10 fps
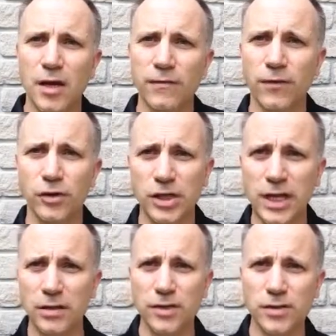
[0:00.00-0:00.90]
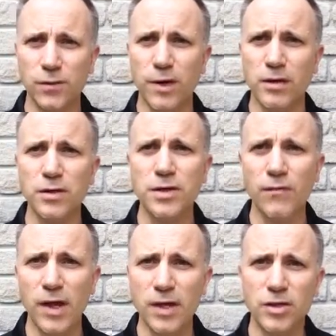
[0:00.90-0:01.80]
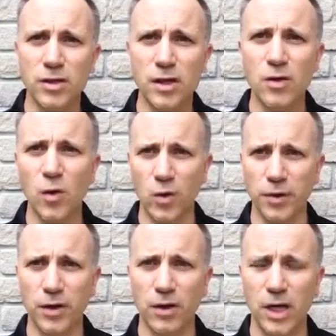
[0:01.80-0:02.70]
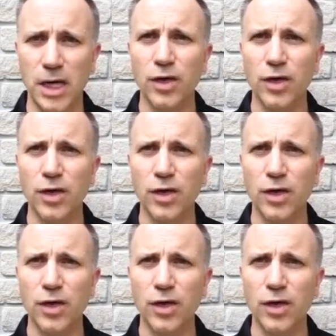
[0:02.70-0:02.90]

If your child is three years of age and older,